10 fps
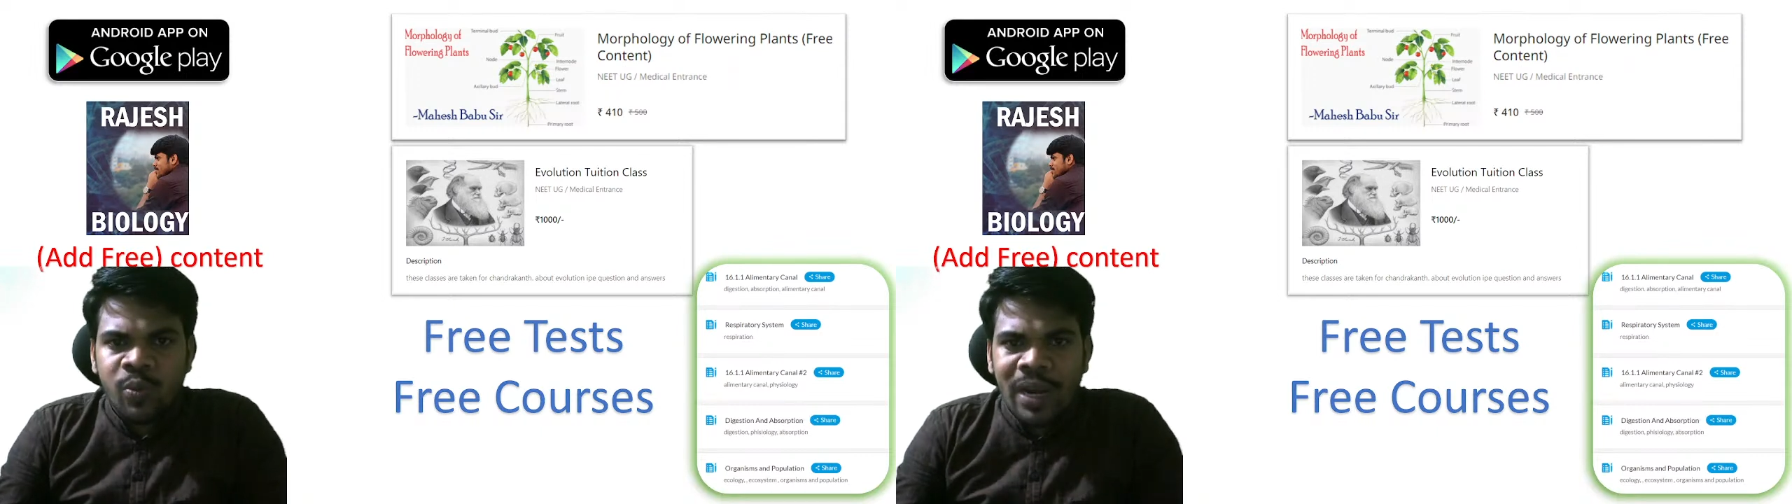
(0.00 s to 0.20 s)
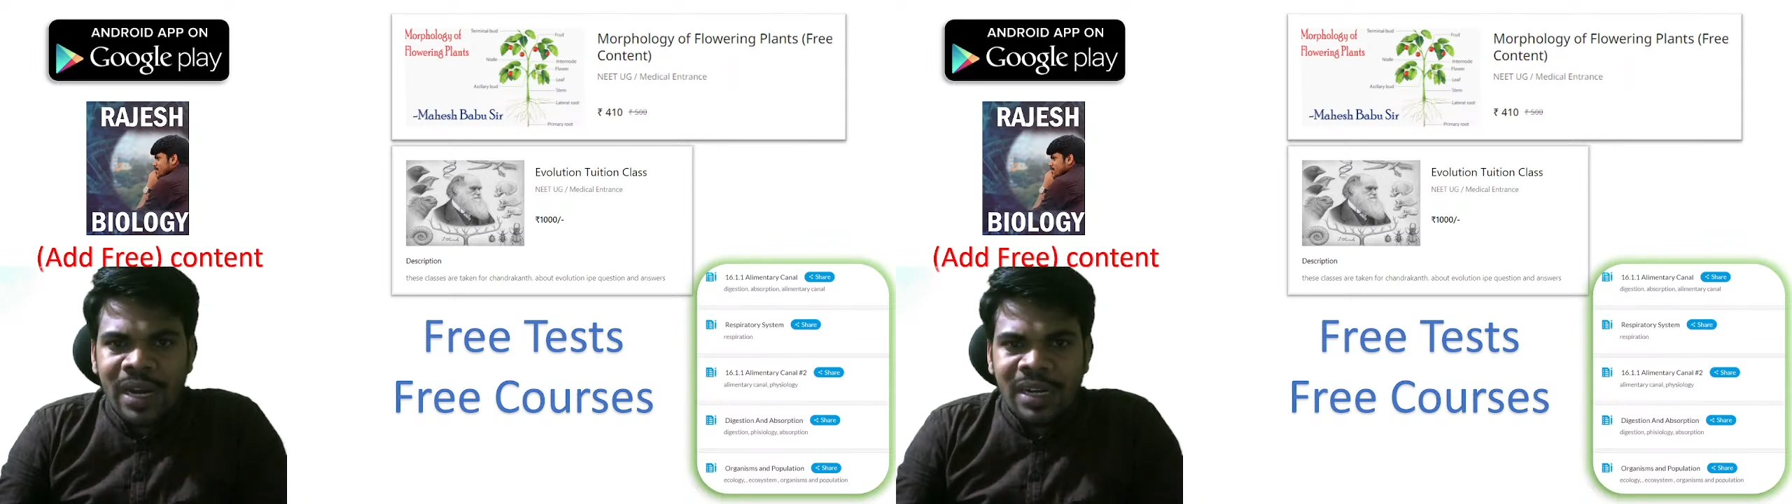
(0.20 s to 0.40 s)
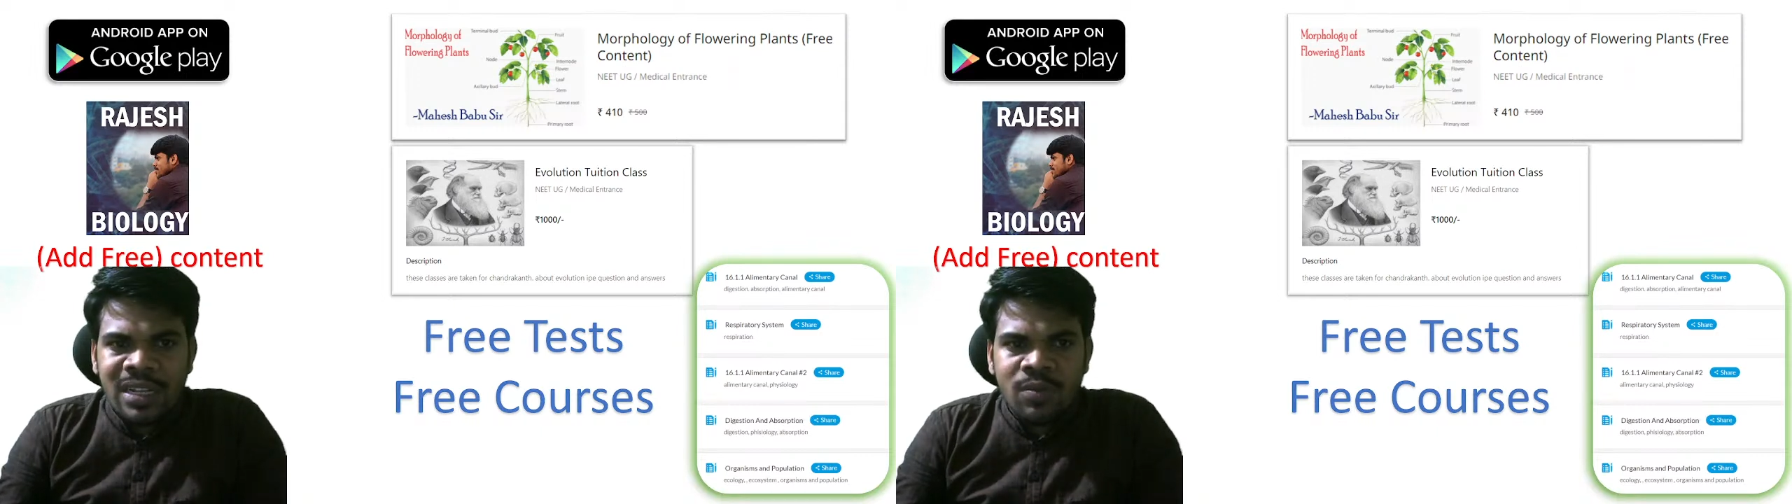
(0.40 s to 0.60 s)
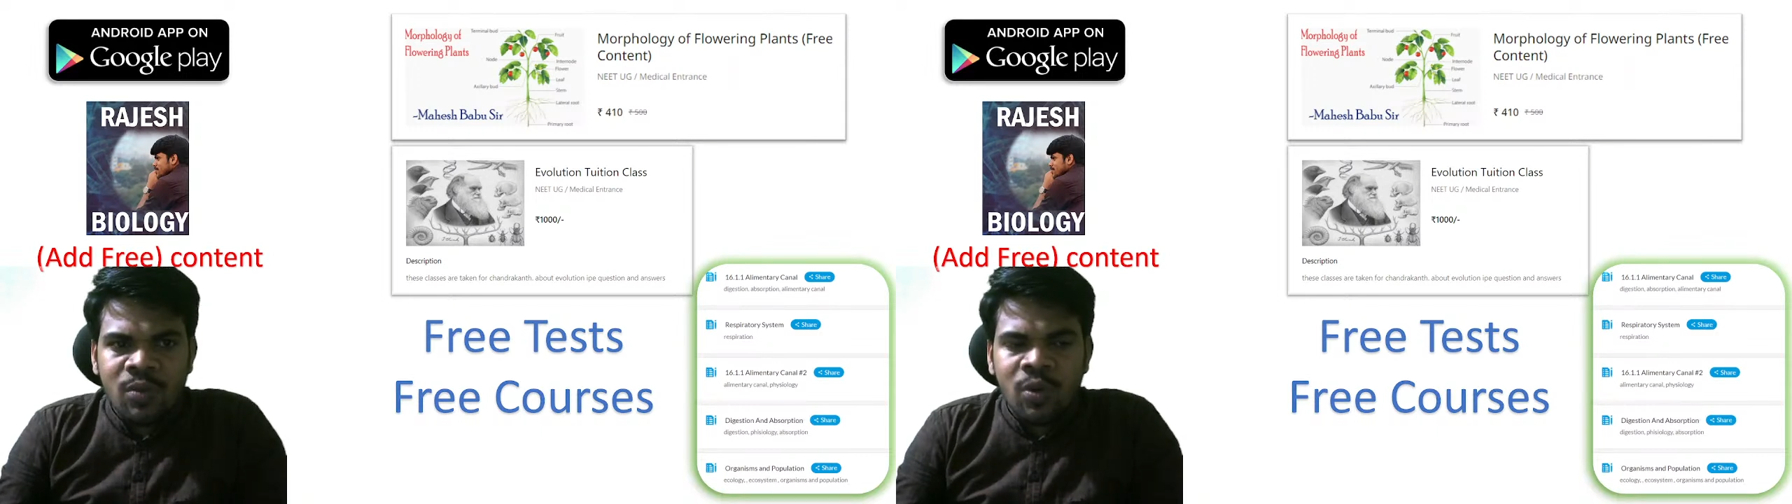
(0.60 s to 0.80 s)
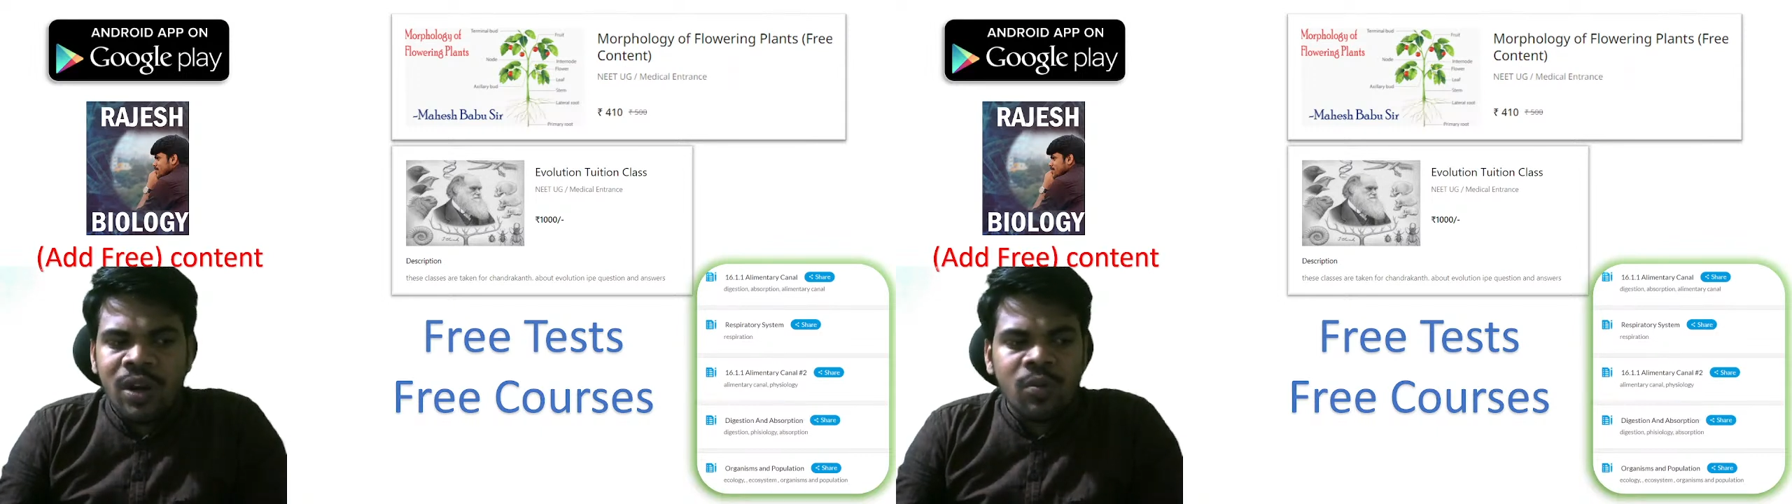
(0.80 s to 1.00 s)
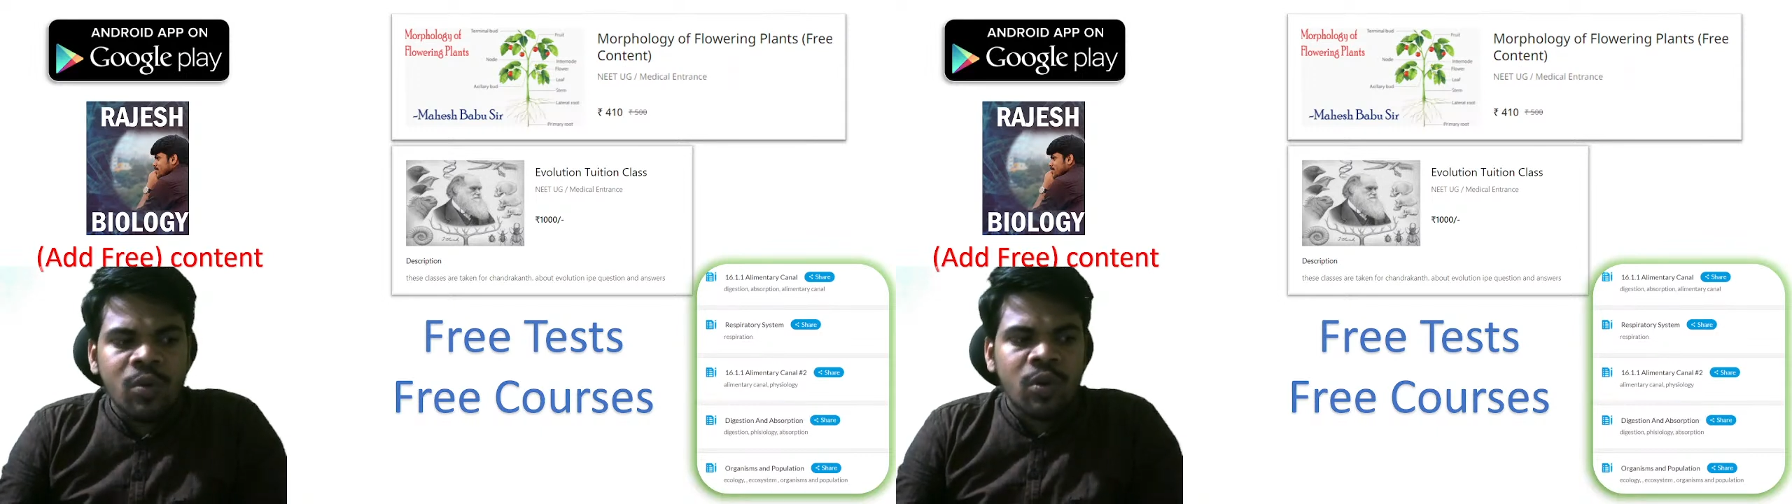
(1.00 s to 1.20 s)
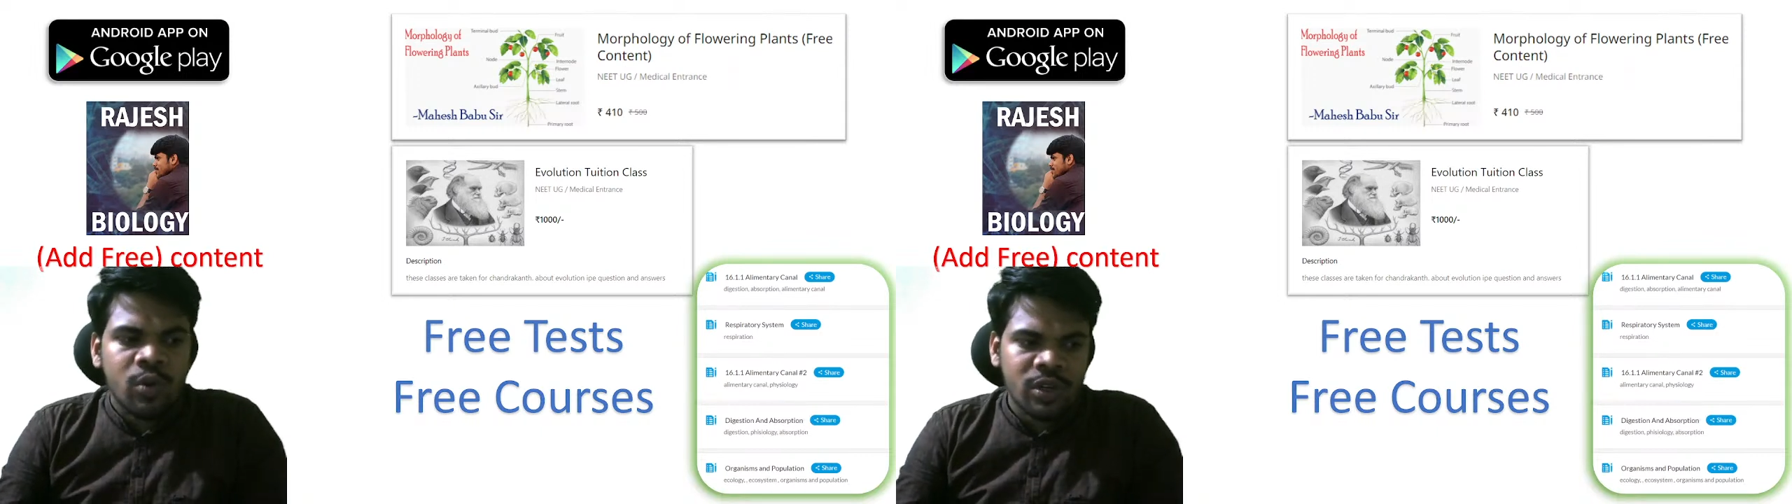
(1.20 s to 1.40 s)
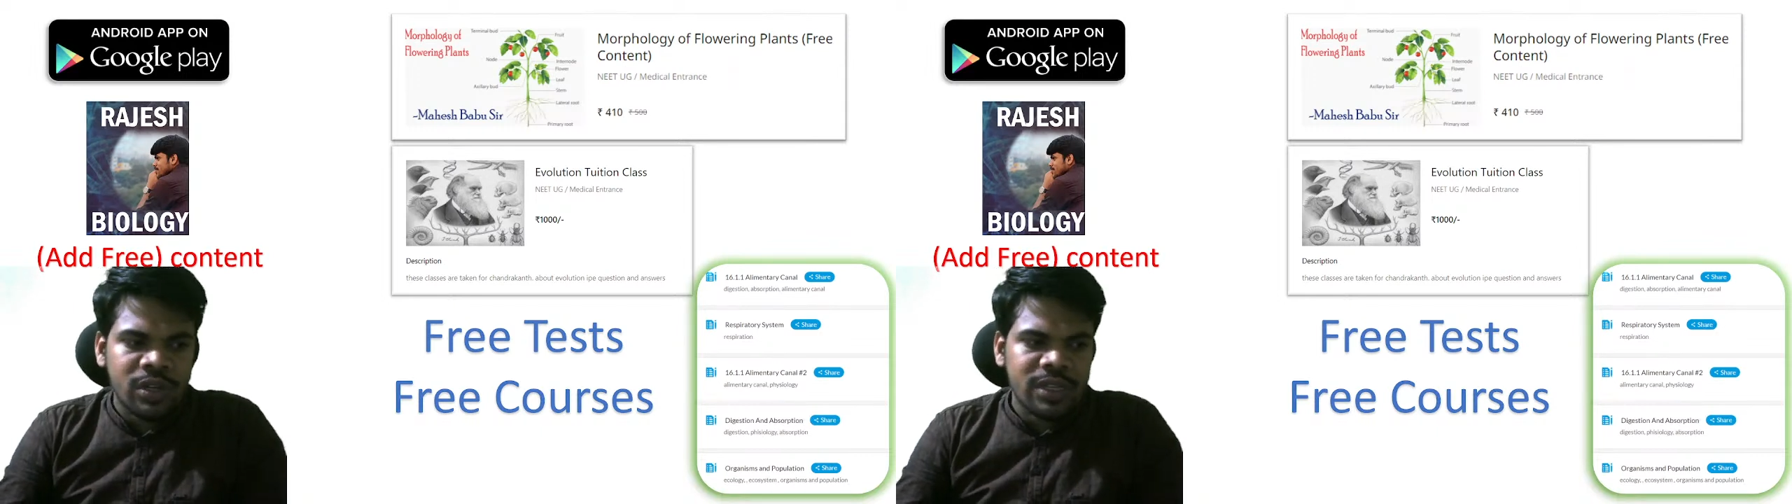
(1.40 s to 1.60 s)
practice more and more
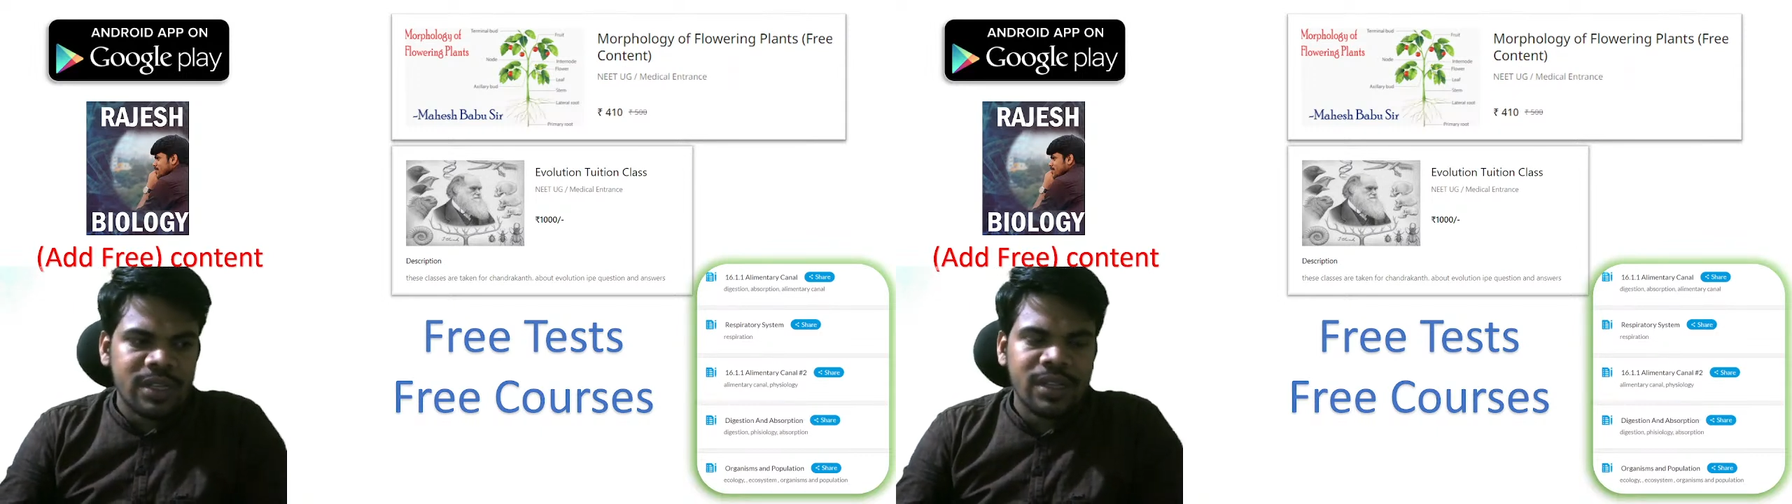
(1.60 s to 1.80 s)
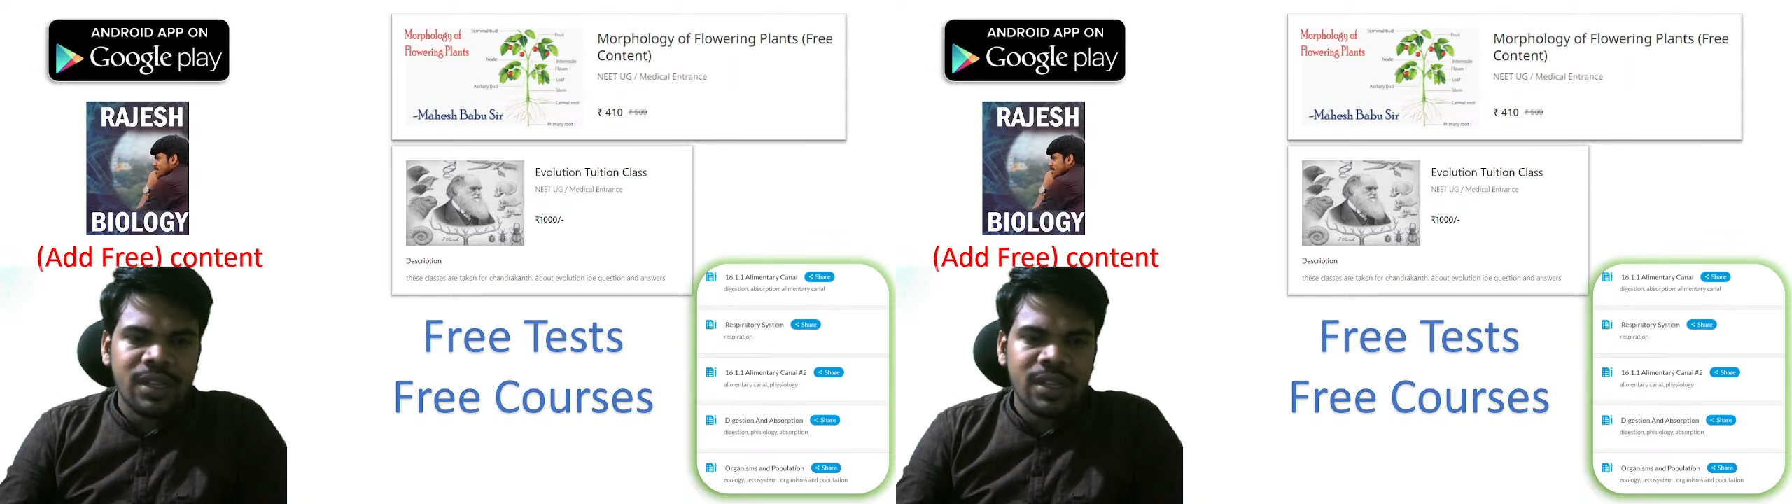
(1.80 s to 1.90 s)
questions.